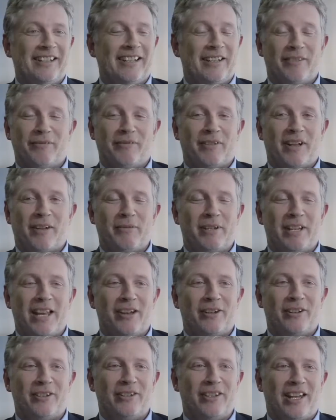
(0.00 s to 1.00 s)
Yeah, I mean,
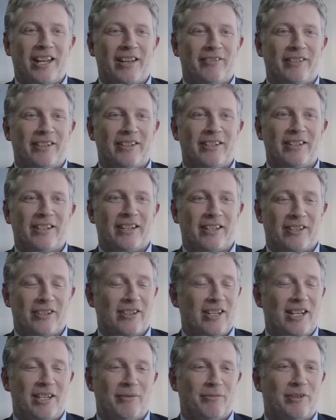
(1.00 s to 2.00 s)
how could they have? As
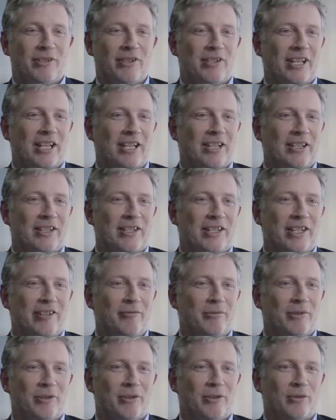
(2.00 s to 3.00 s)
you said, it was just
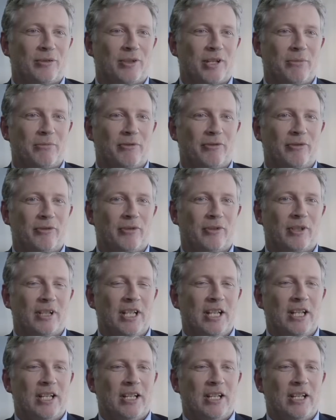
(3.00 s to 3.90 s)
inconceivable a short time before.